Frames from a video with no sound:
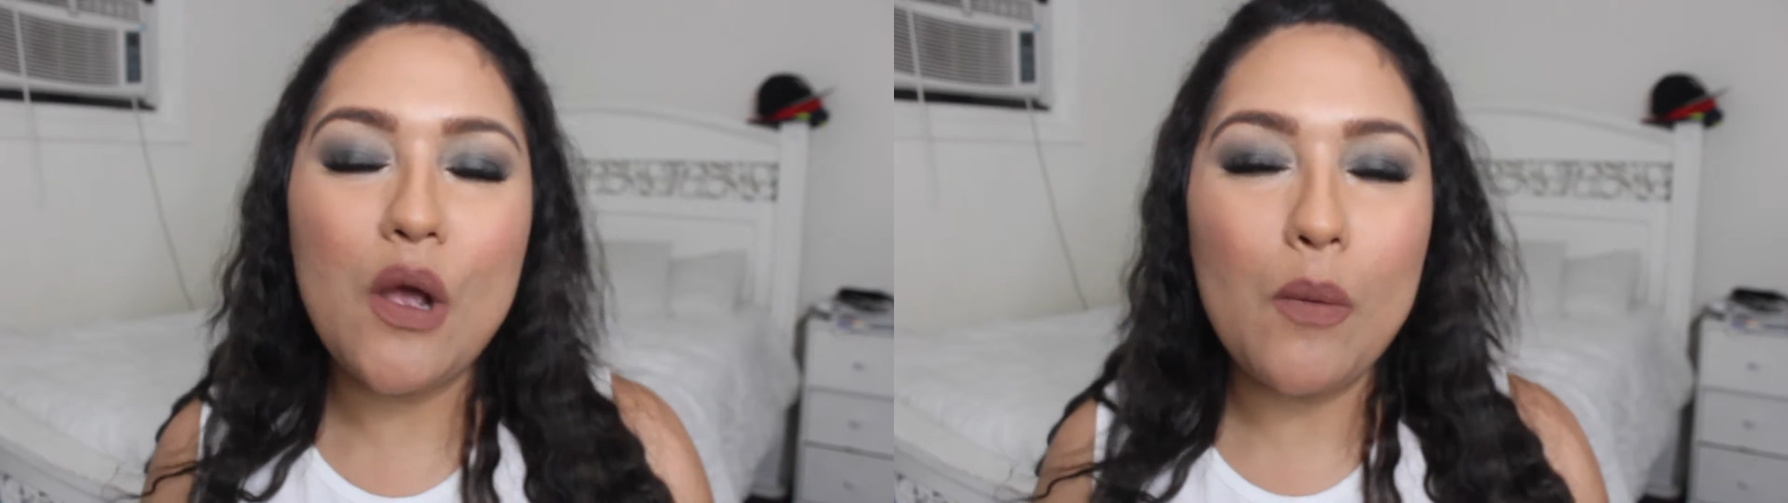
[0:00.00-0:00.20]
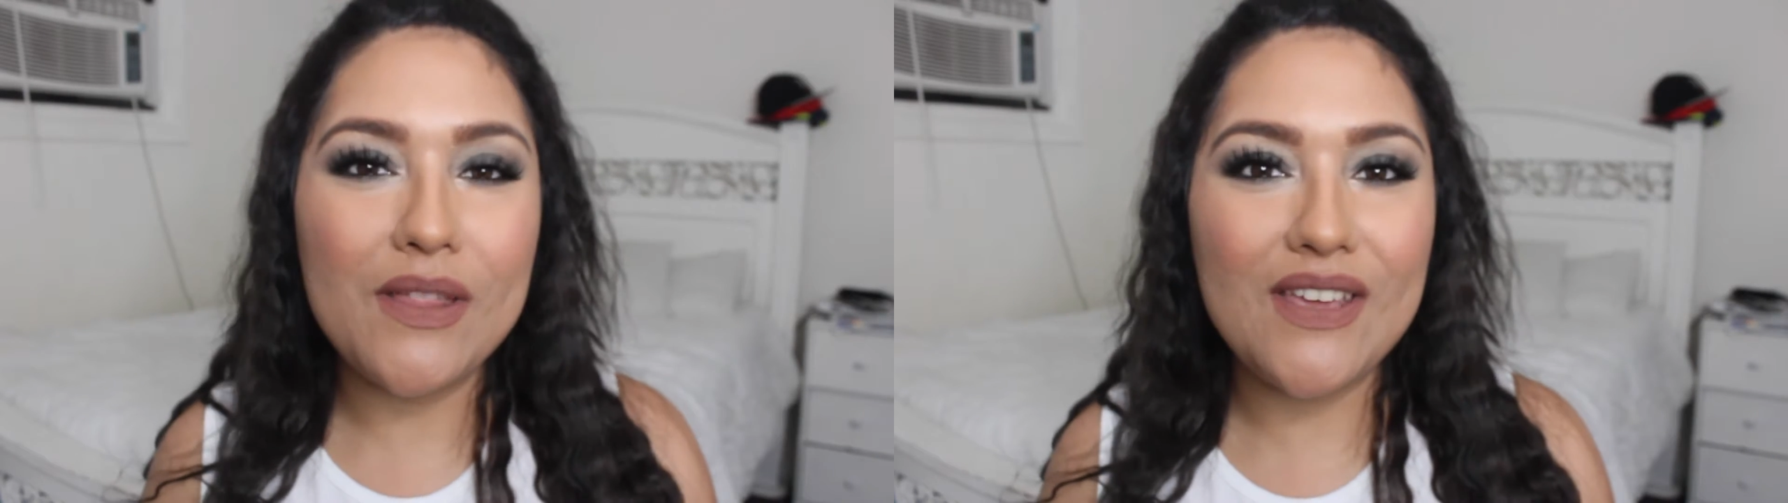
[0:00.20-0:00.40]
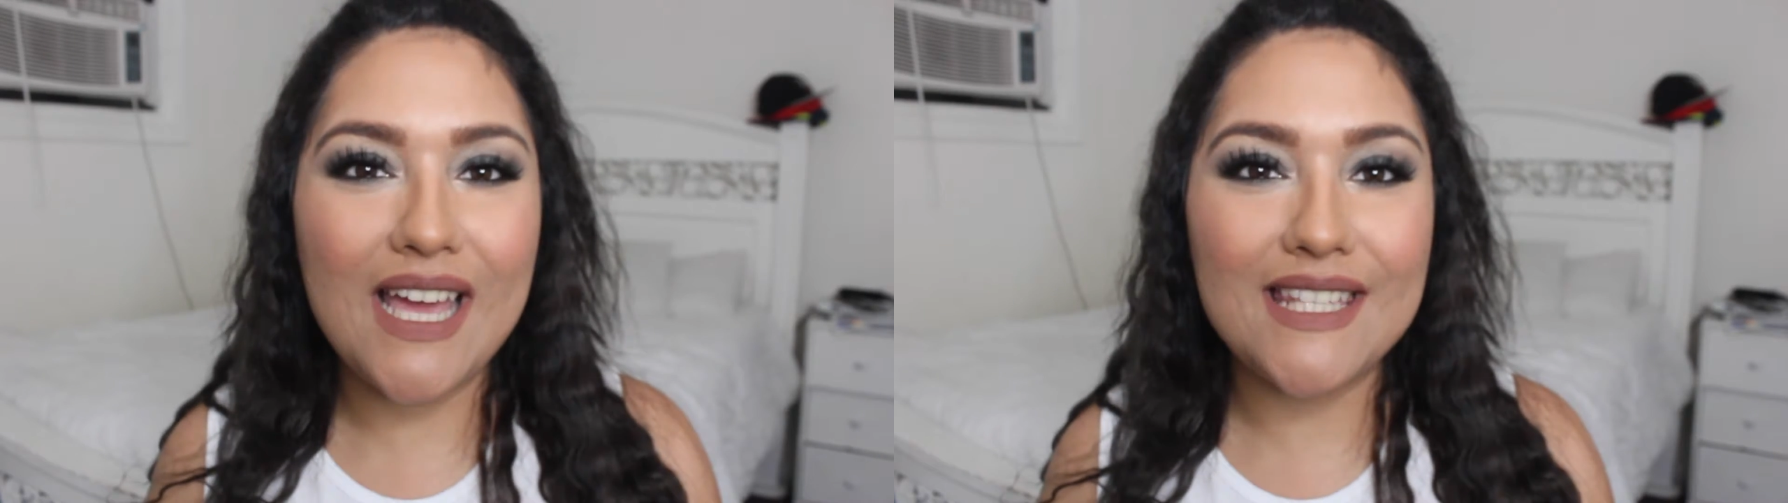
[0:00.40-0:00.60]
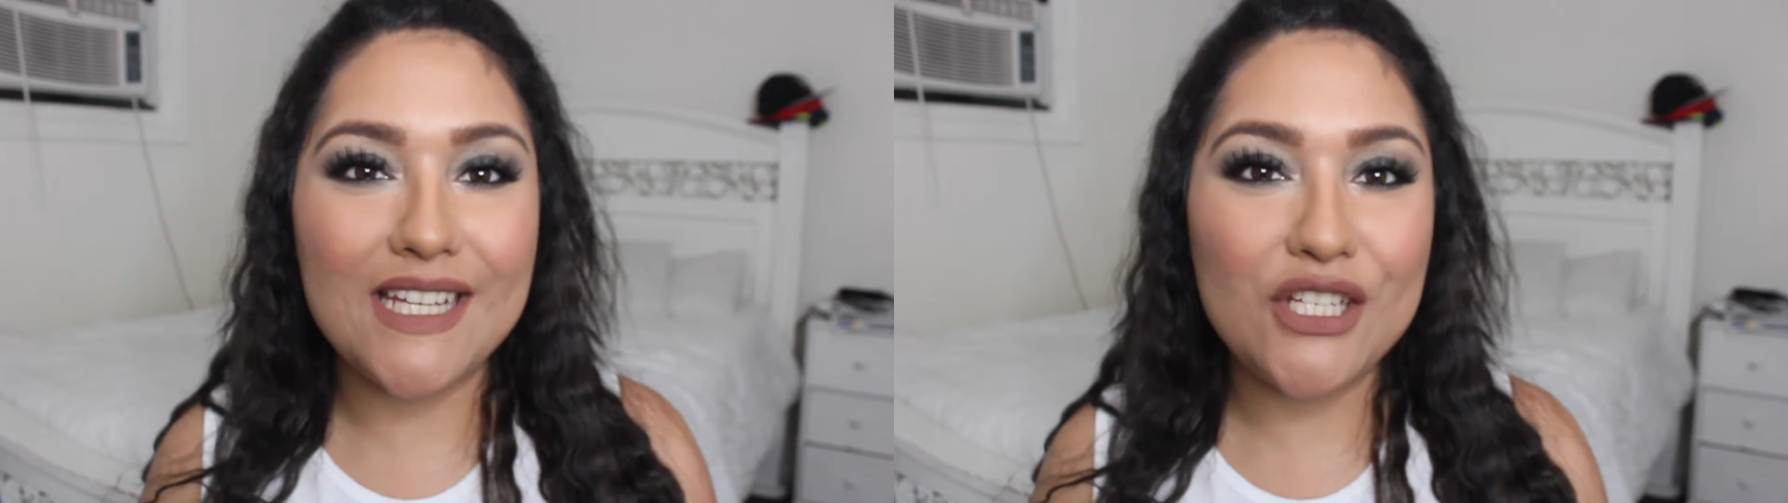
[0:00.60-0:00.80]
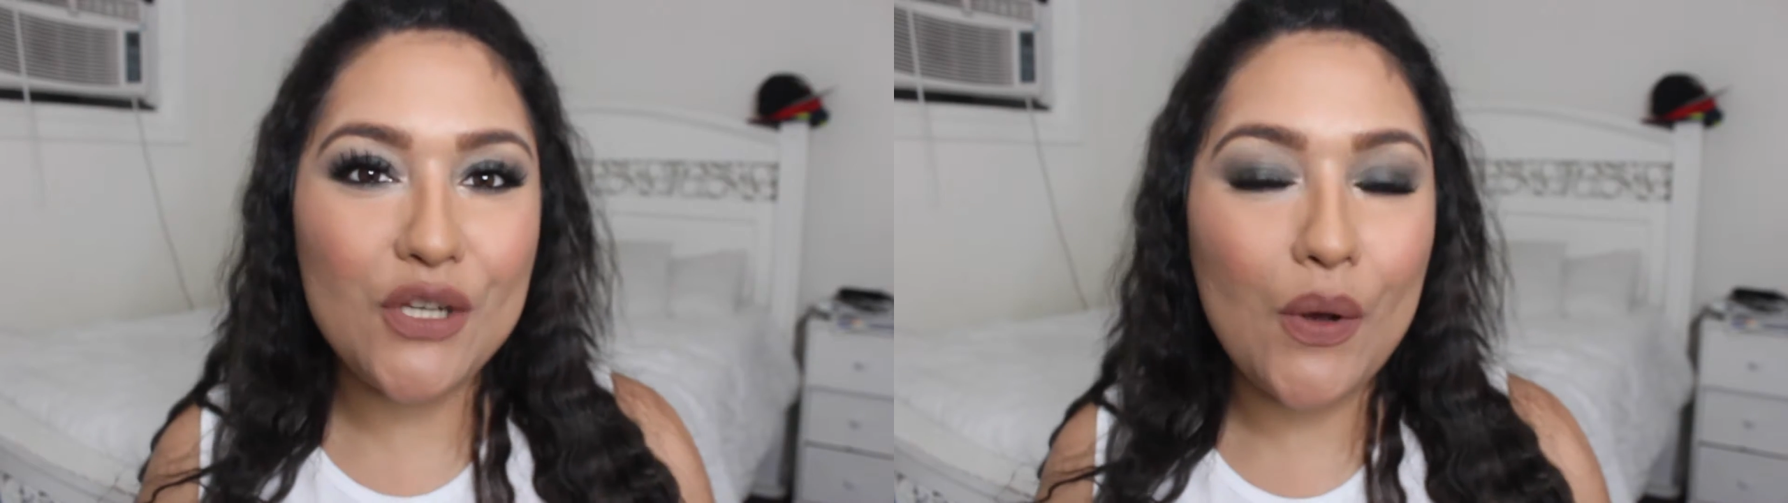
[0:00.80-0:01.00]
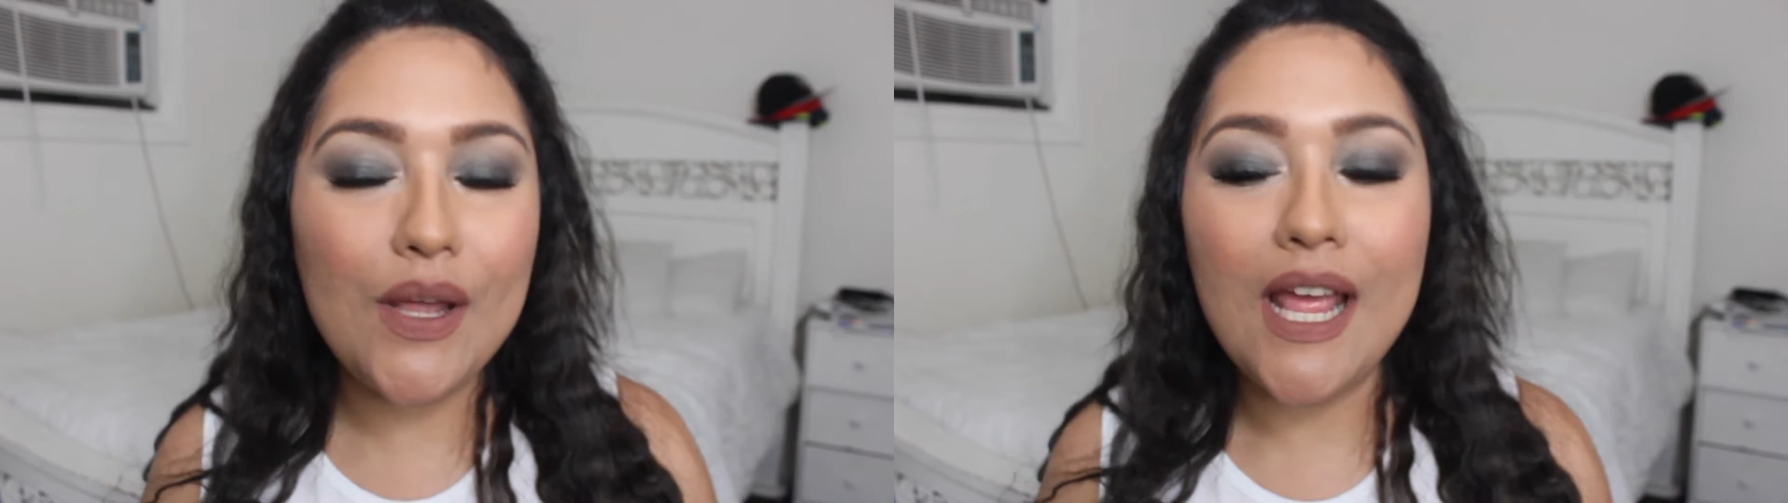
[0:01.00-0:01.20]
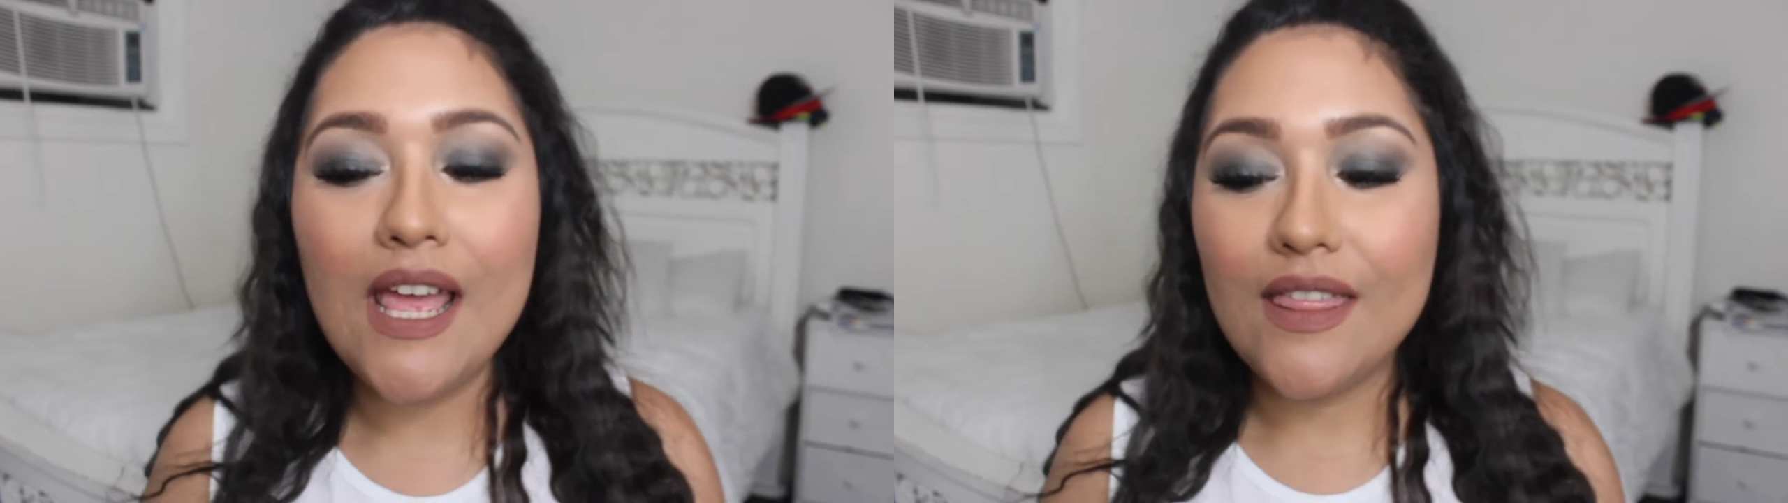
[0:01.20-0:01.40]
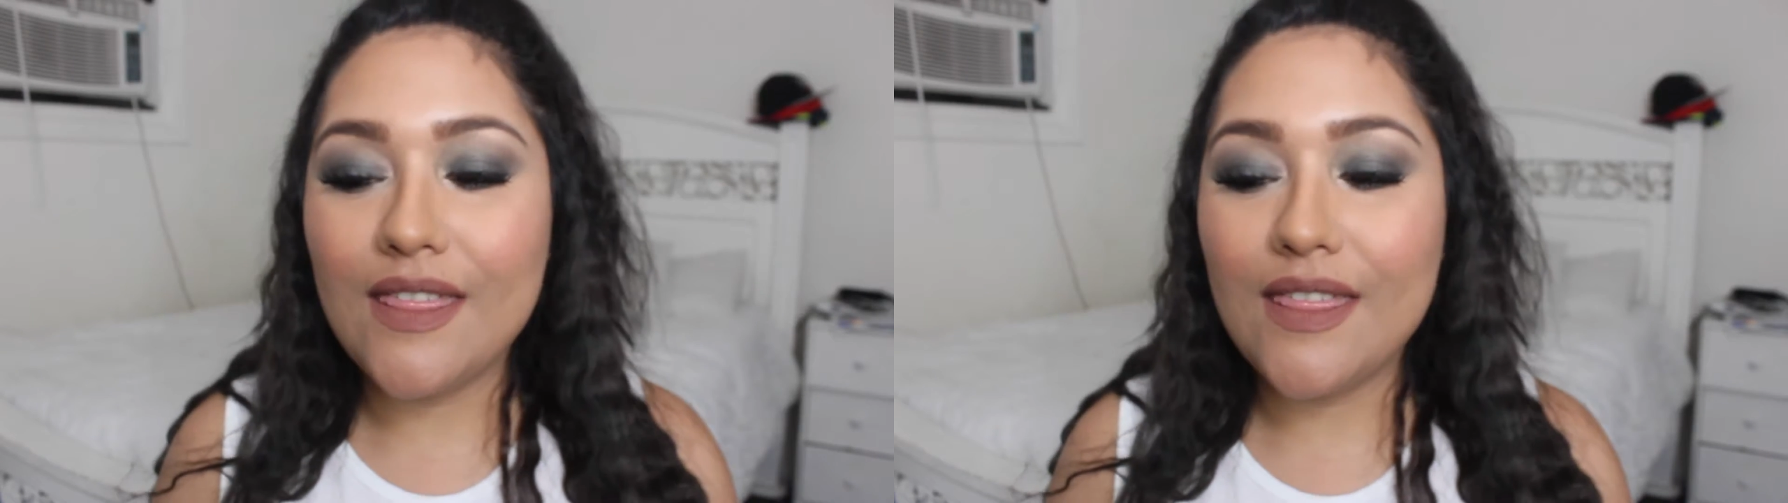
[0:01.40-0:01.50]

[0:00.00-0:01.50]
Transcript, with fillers: hope that you guys enjoyed